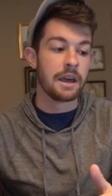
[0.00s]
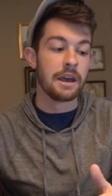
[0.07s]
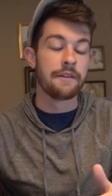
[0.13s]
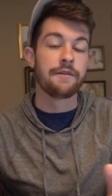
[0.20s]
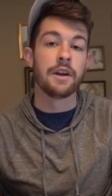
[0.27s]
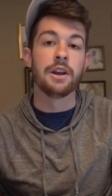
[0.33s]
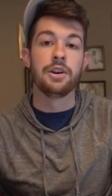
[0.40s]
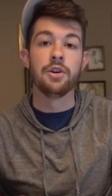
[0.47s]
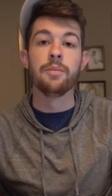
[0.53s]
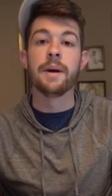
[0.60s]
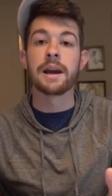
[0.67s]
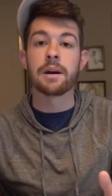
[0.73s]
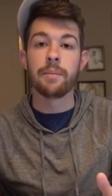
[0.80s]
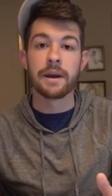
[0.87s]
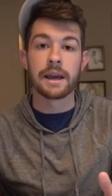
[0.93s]
if they do
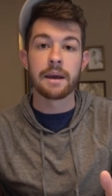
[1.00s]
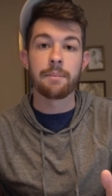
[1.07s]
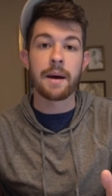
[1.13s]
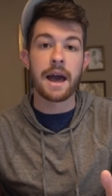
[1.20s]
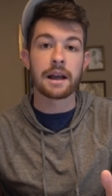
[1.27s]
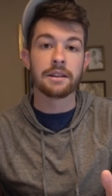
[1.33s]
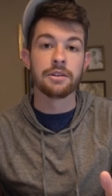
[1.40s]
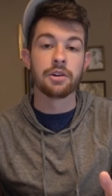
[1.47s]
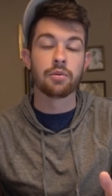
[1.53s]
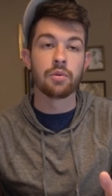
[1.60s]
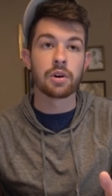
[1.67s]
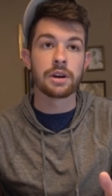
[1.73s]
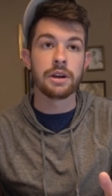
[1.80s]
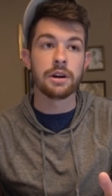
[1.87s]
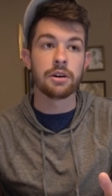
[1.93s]
make a big impact in their
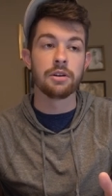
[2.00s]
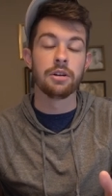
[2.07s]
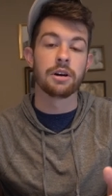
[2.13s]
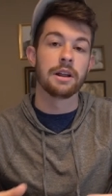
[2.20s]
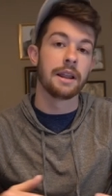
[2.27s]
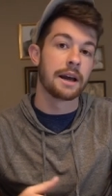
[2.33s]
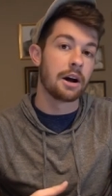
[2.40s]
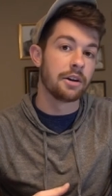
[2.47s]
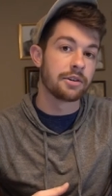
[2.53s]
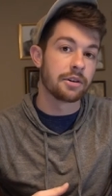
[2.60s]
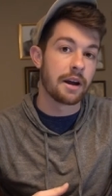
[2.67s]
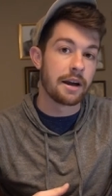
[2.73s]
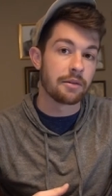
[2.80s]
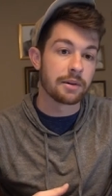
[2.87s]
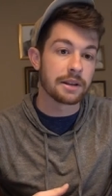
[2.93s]
rookie year, you look at like
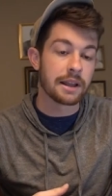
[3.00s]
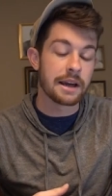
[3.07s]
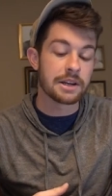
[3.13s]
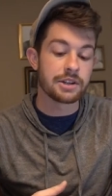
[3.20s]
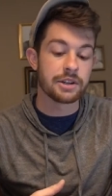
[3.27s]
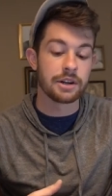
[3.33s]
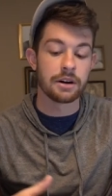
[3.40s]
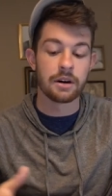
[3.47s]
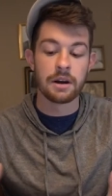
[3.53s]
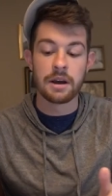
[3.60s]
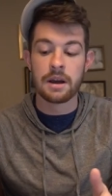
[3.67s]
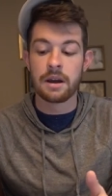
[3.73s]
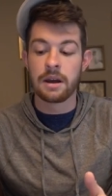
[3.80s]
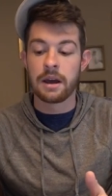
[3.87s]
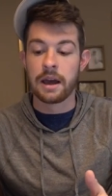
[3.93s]
Hunter Henry last year,
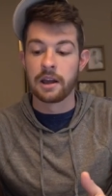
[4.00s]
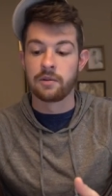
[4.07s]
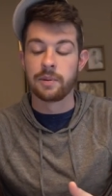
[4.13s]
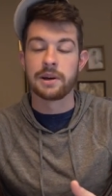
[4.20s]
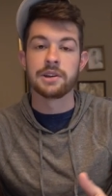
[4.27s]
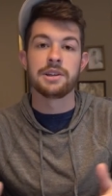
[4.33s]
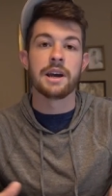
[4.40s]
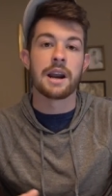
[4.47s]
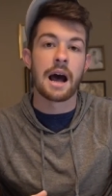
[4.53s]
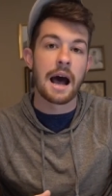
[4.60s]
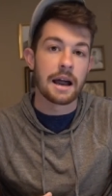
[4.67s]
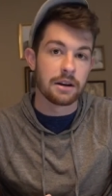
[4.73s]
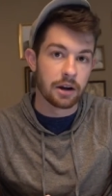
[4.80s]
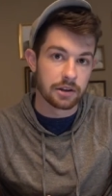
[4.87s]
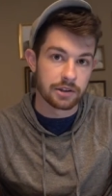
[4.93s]
it's because he had a
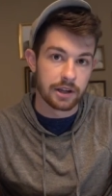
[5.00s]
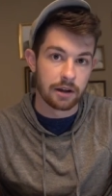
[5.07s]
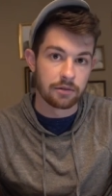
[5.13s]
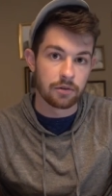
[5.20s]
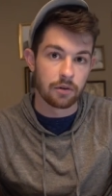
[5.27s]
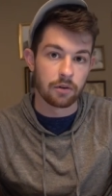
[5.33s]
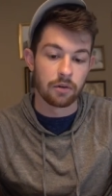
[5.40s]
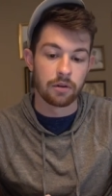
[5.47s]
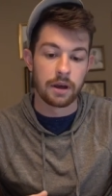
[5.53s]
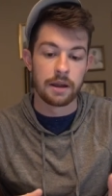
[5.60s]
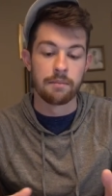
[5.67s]
high touchdown total.